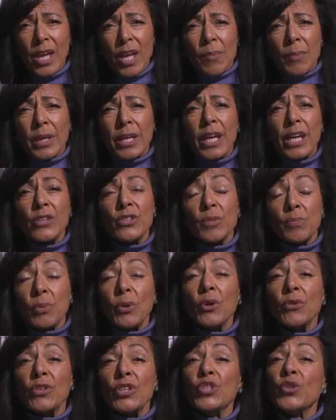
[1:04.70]
Makisha
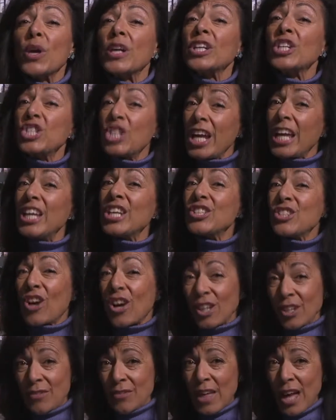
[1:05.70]
Booth is trying to change
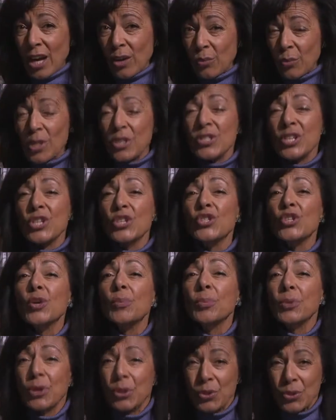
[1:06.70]
all of that with
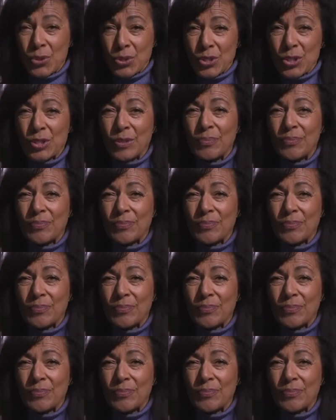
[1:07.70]
Sistahpreneurs.